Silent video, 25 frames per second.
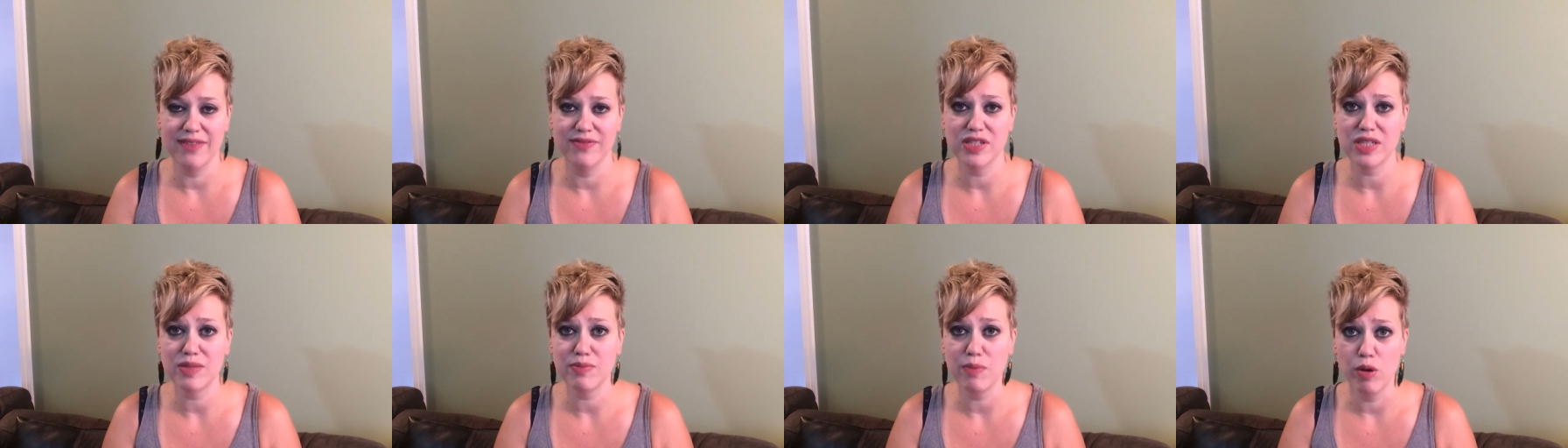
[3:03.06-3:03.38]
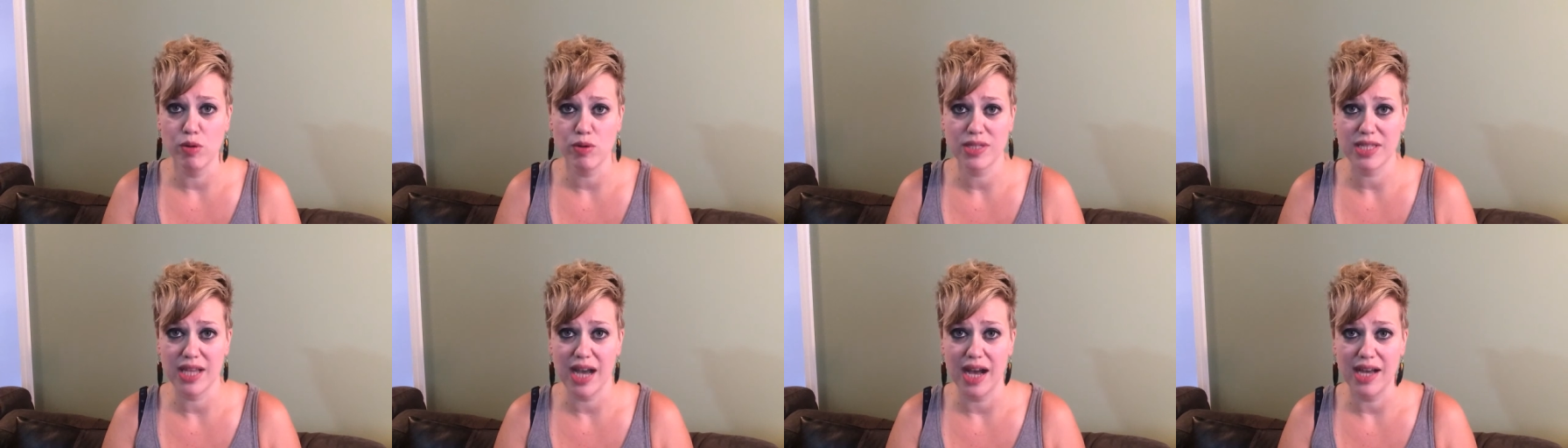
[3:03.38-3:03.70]
of
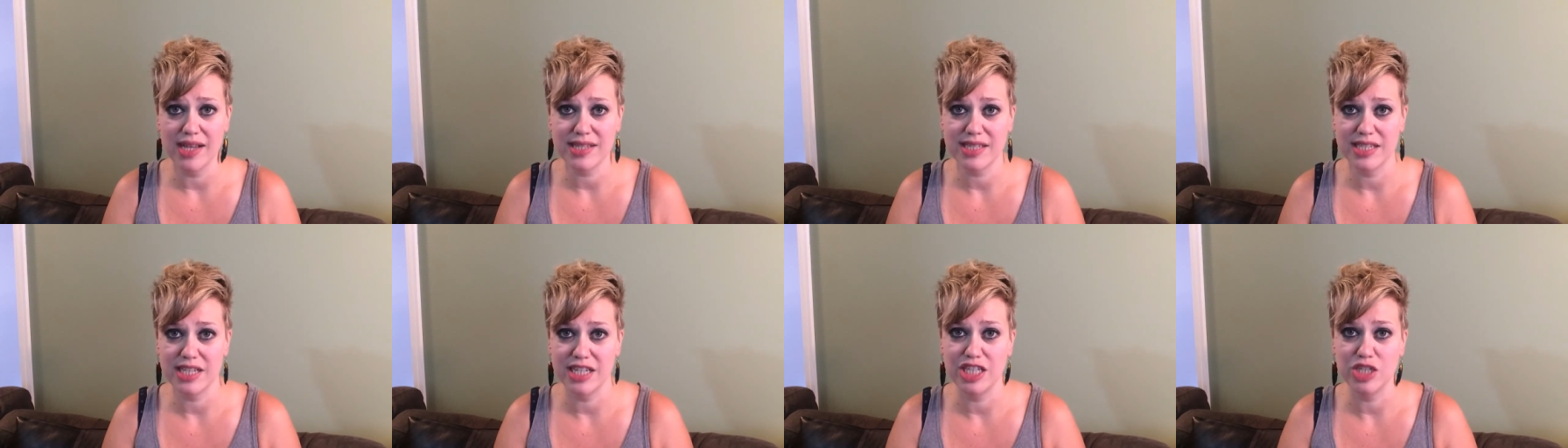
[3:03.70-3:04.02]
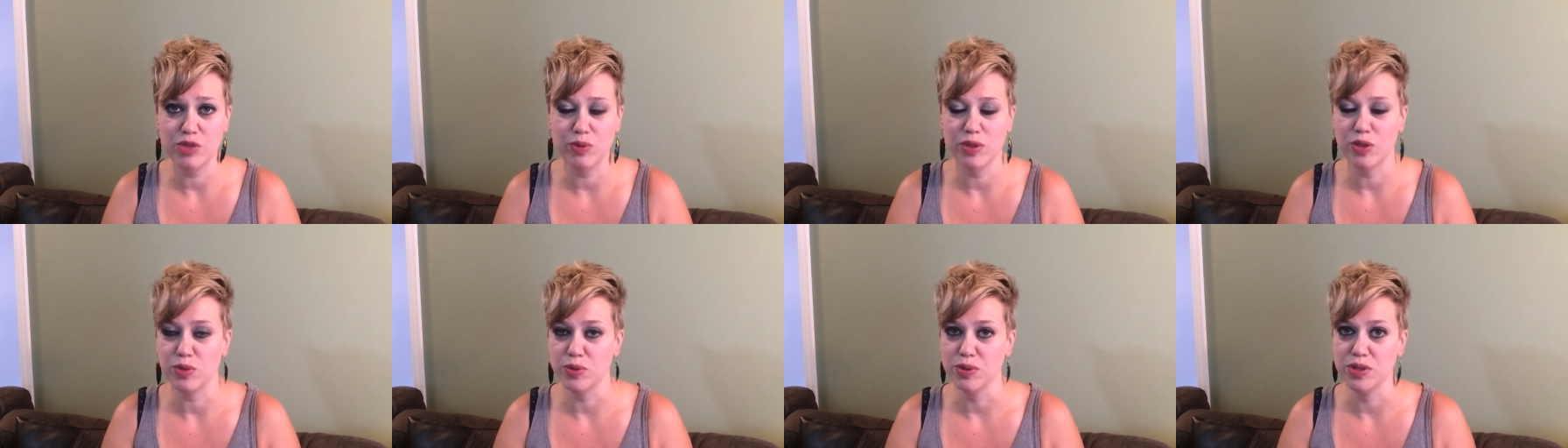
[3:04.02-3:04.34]
smoked
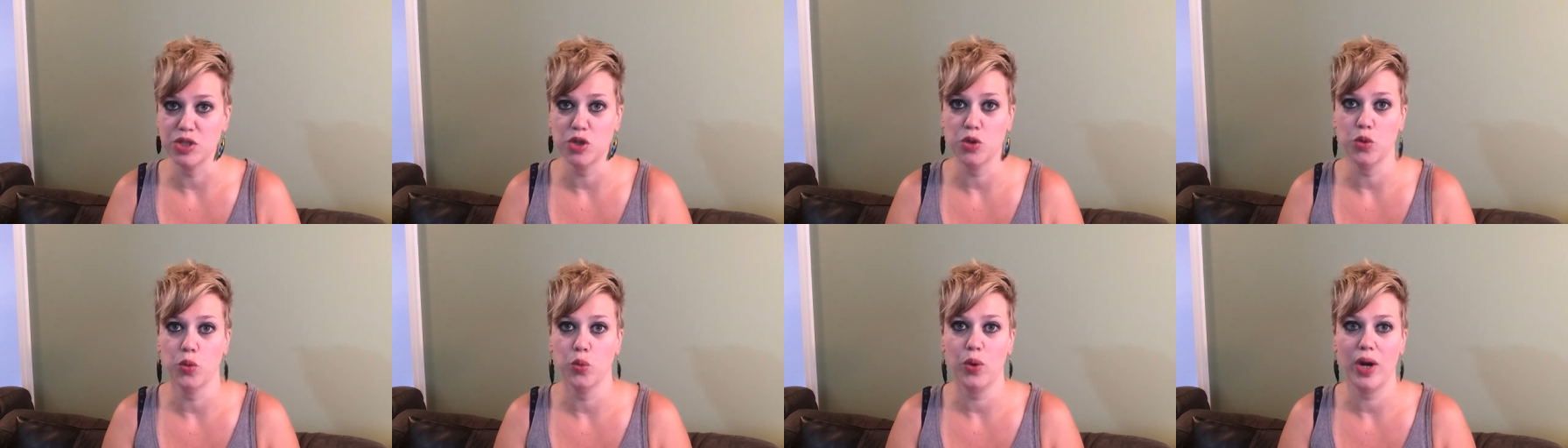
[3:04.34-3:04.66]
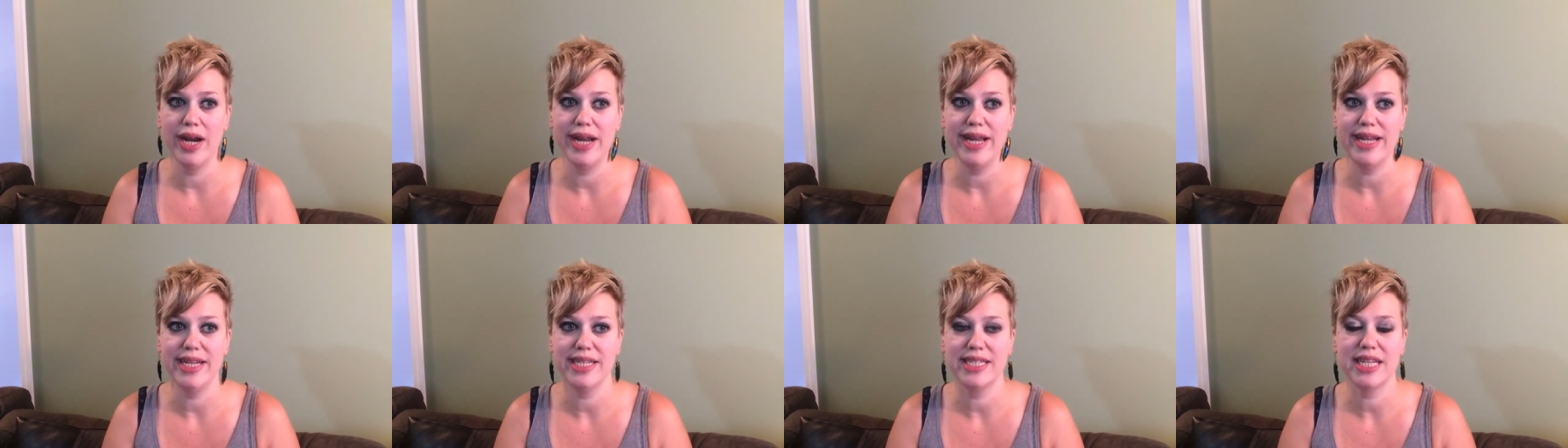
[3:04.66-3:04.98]
sausage, which was
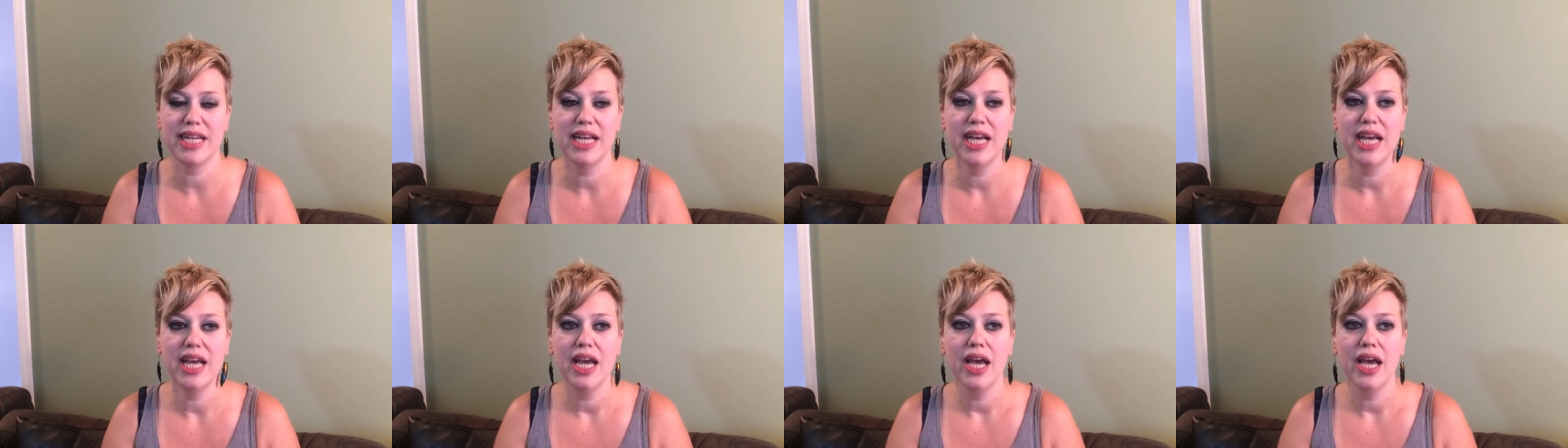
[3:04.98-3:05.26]
great.